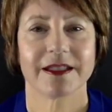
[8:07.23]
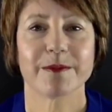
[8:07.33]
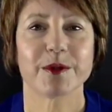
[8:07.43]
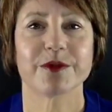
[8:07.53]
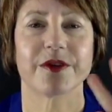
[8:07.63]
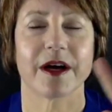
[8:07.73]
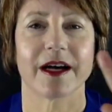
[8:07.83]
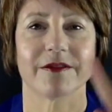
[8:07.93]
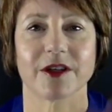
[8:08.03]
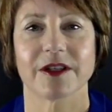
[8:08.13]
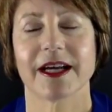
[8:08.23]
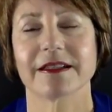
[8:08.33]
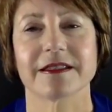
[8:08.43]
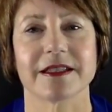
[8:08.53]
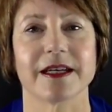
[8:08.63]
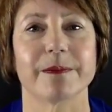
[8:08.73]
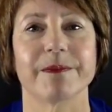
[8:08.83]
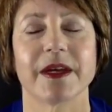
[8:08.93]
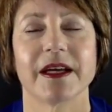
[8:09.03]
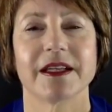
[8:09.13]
Number 5, our last step.